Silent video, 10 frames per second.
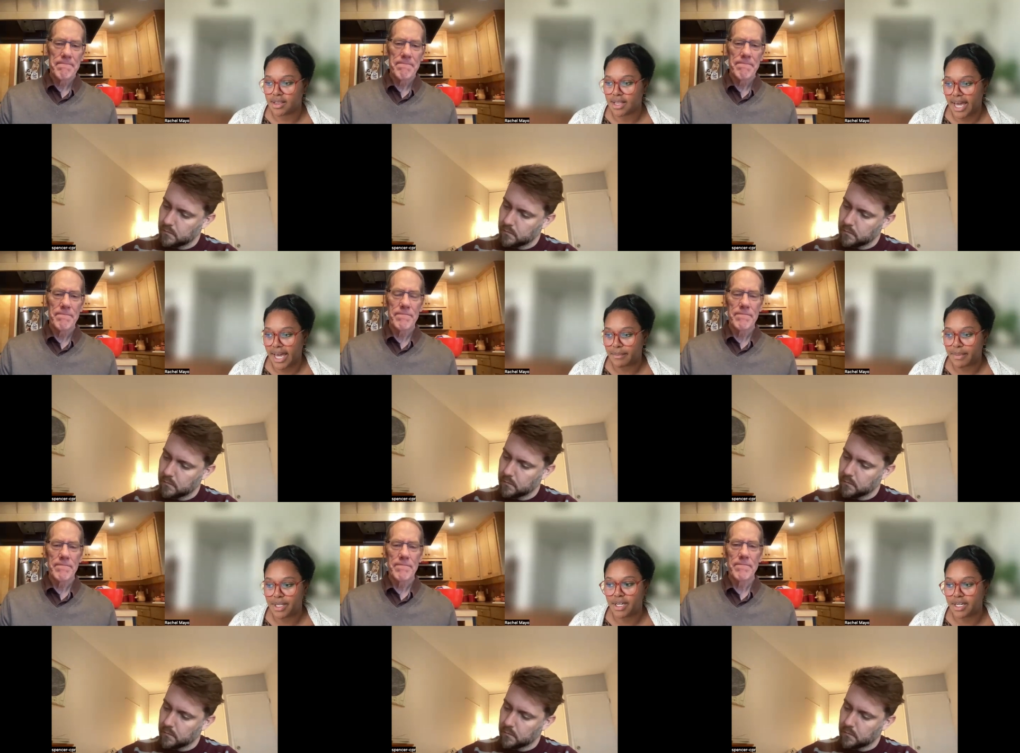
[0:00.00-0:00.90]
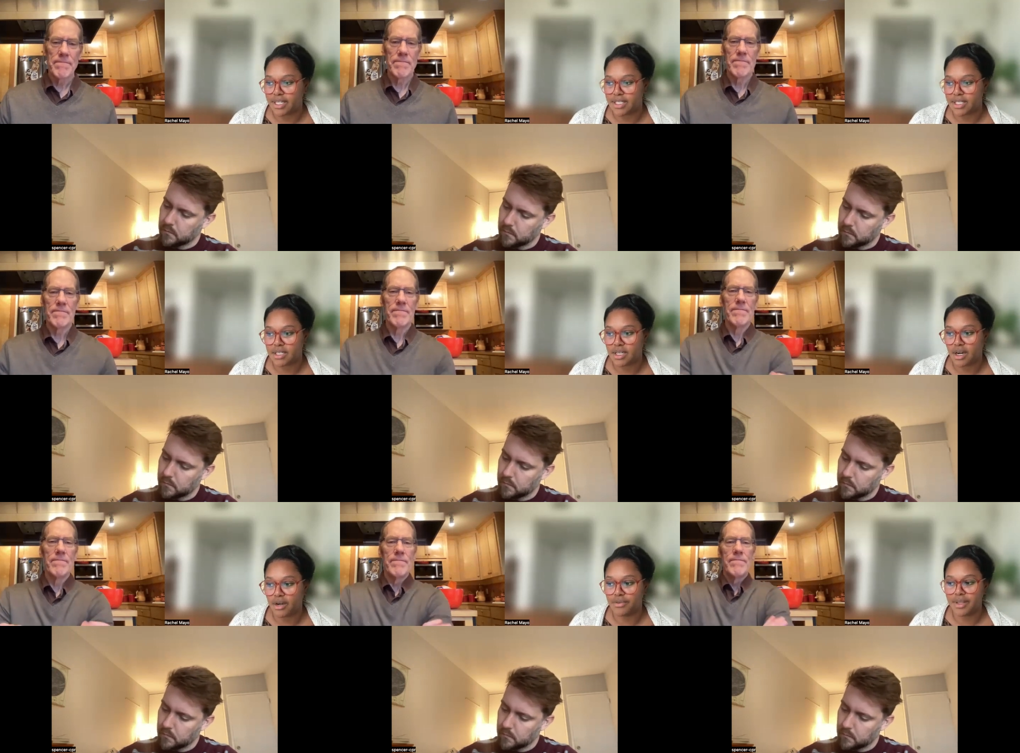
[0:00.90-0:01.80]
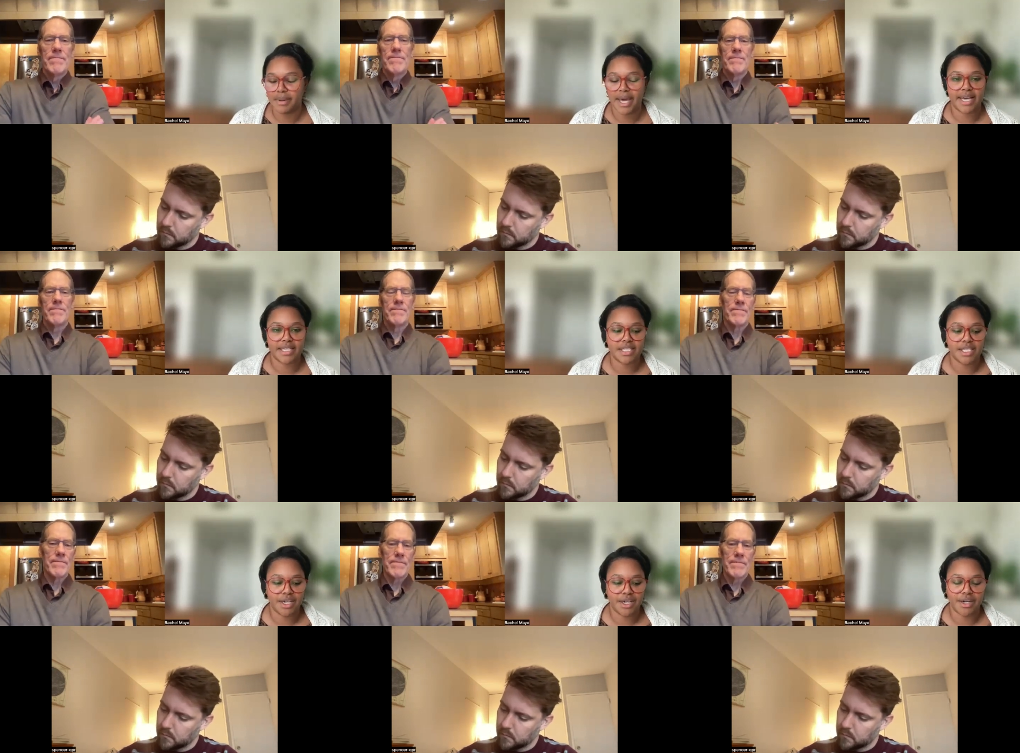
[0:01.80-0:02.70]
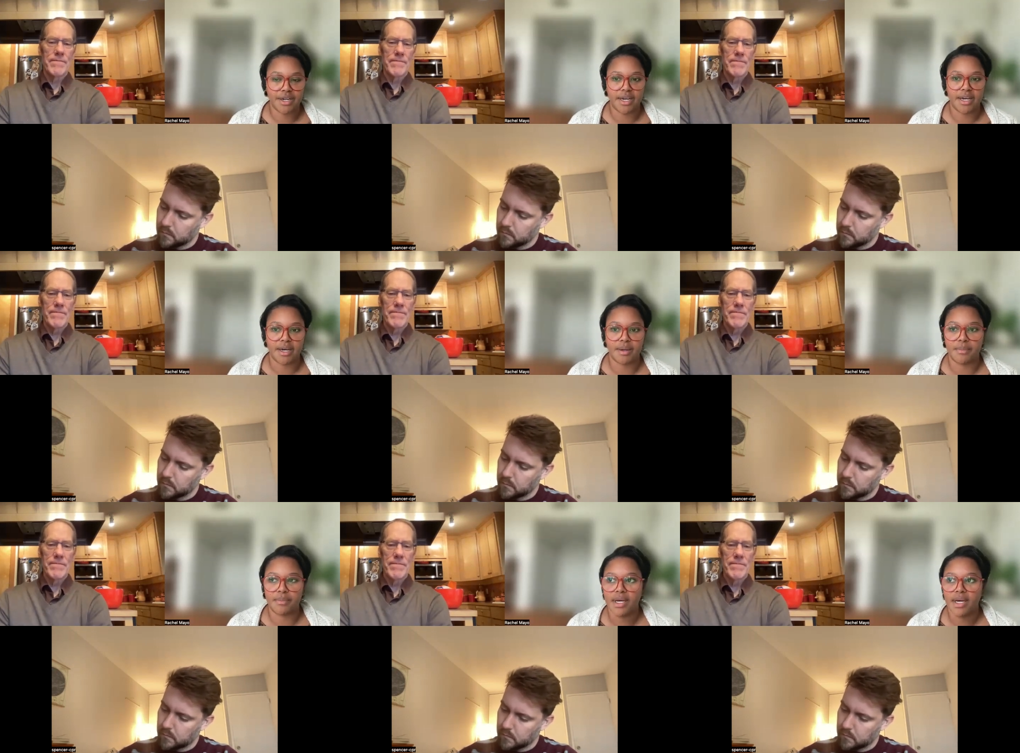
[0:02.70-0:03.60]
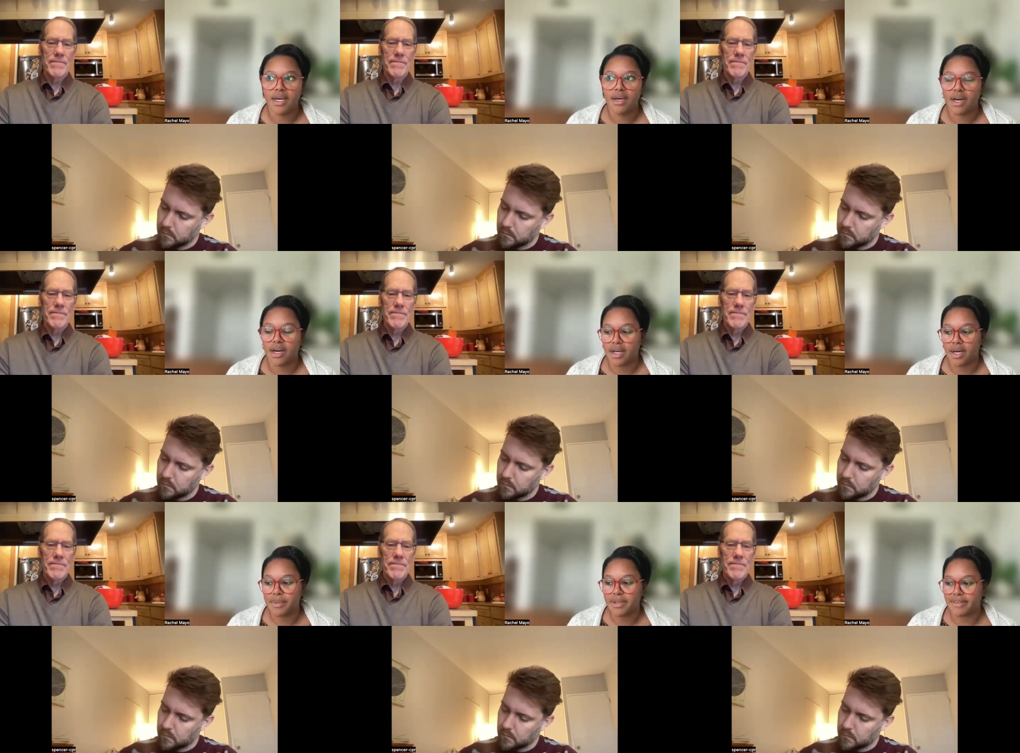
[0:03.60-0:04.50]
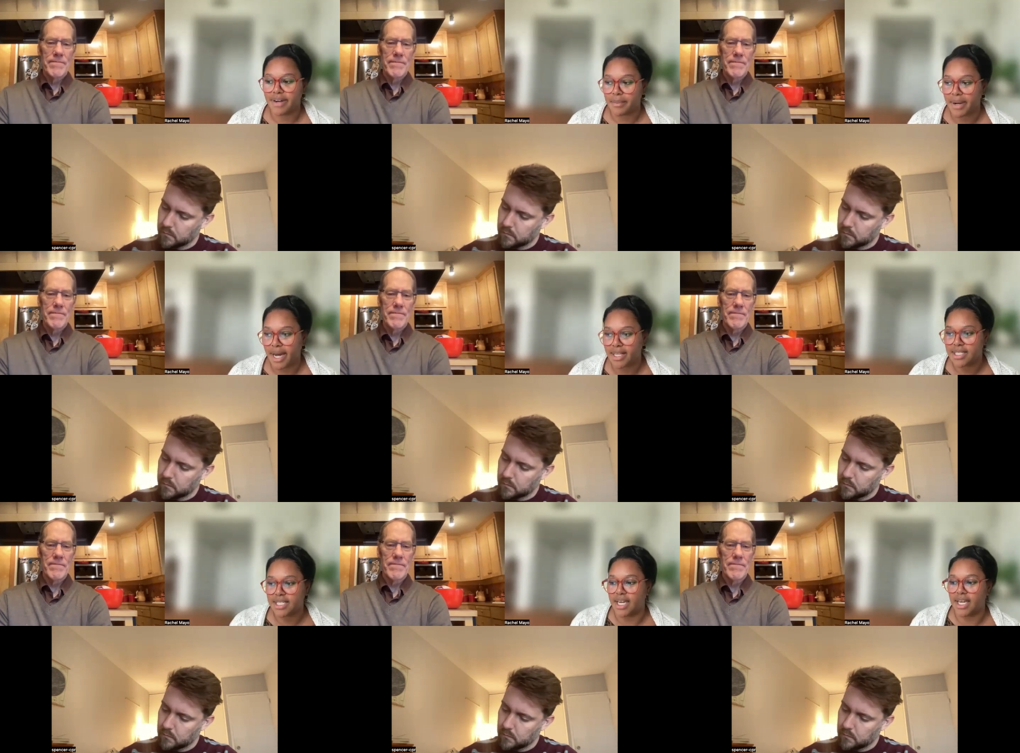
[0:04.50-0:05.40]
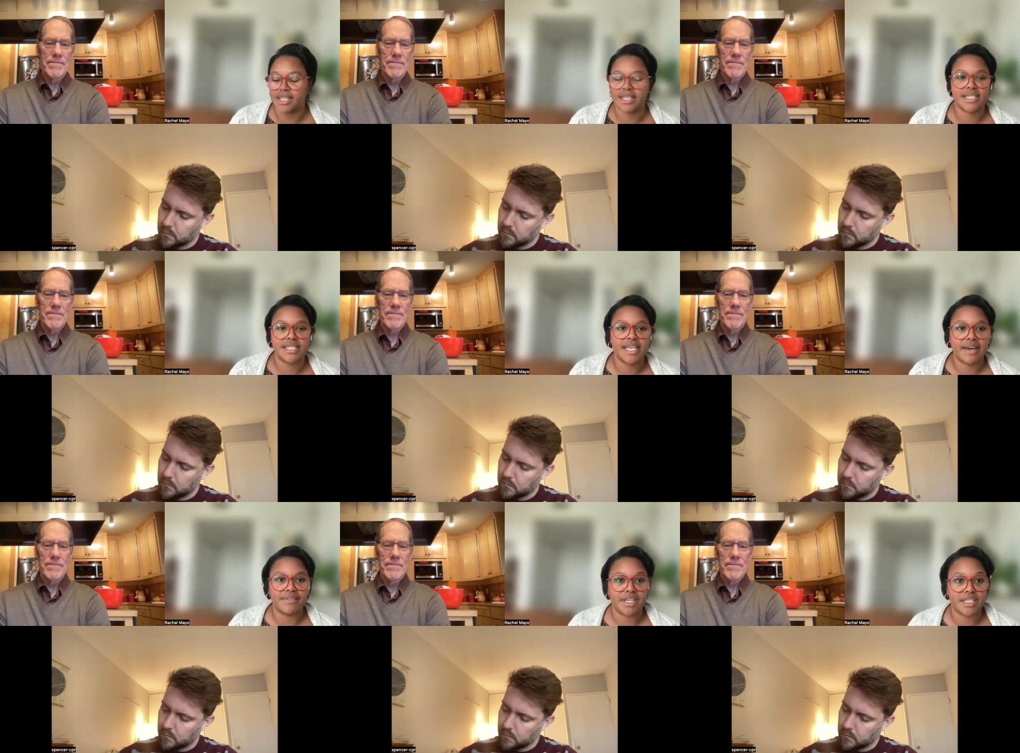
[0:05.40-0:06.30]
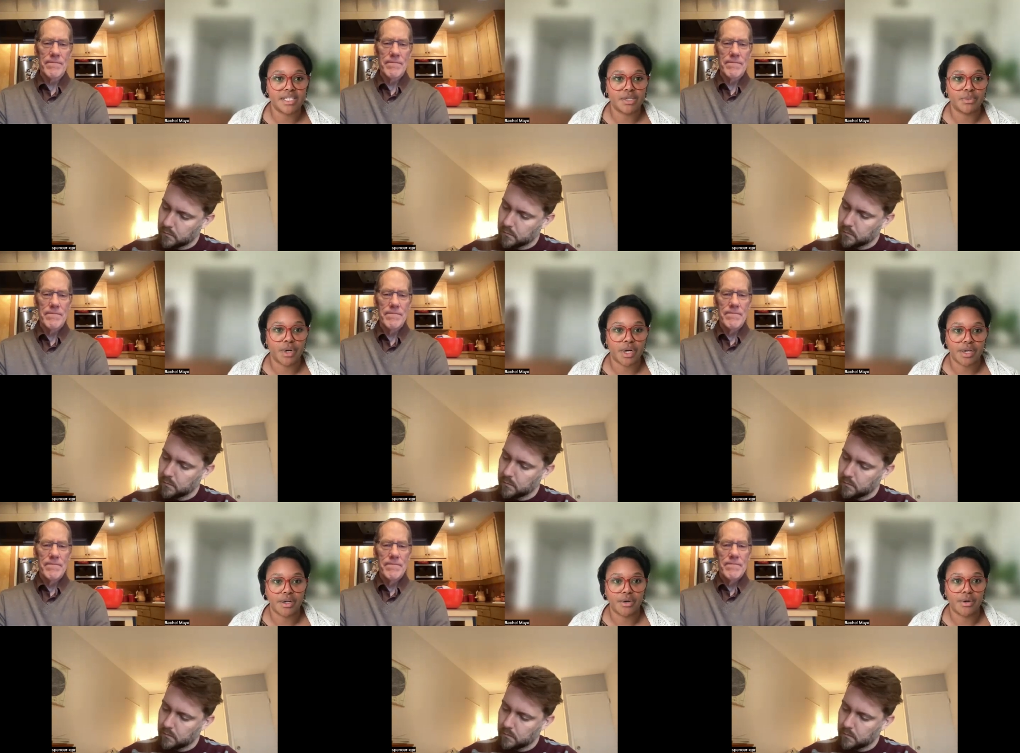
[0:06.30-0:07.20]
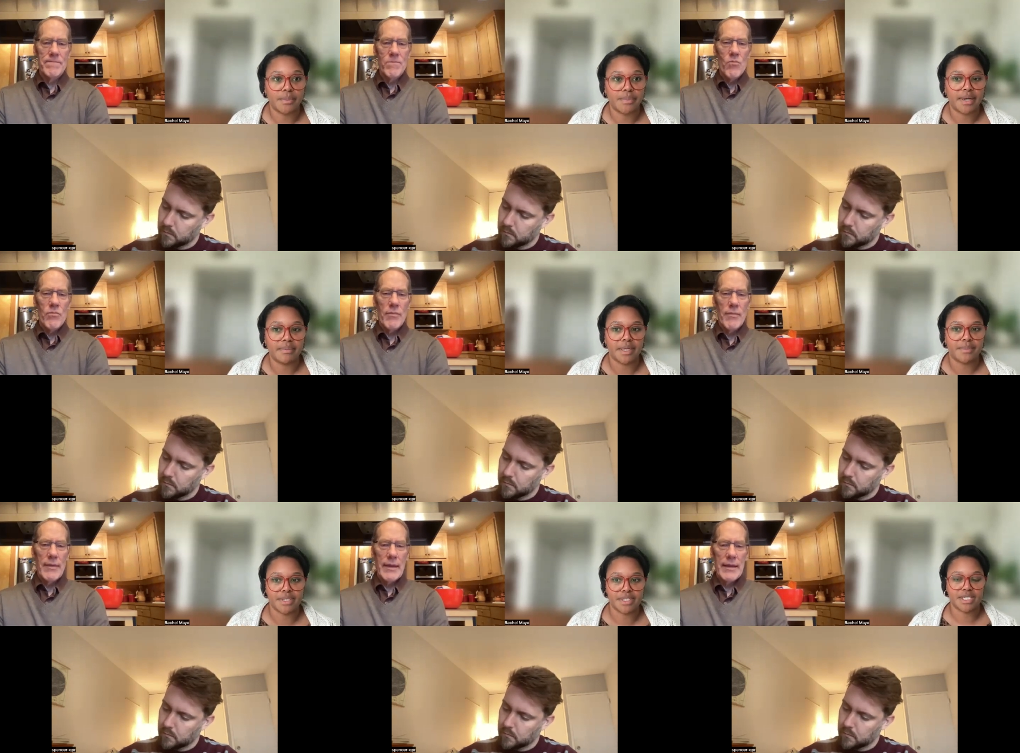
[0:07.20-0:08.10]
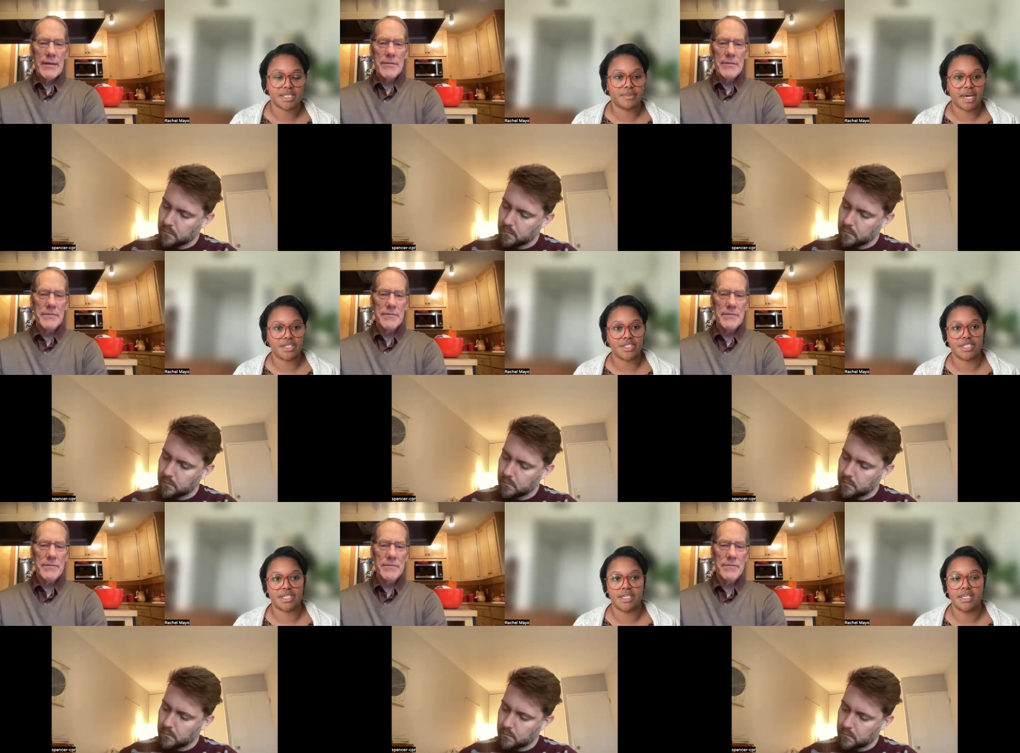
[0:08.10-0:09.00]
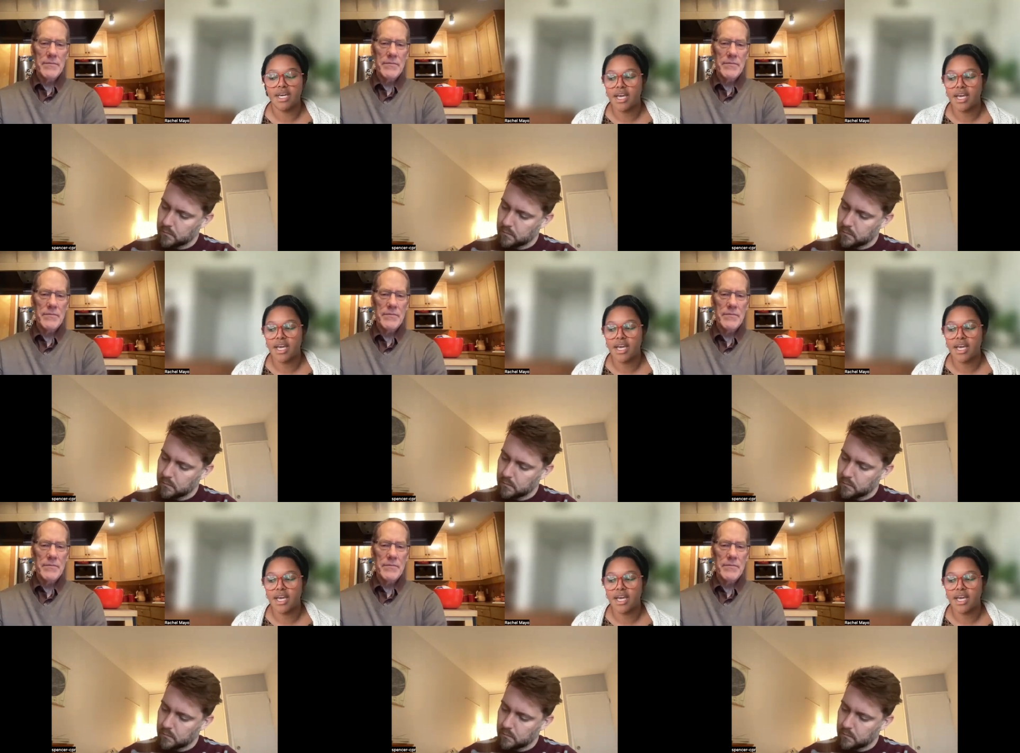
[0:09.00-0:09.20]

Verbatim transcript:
Speaker 1: that because over the past year, um, a couple of our policy analysts have done some work on public participation.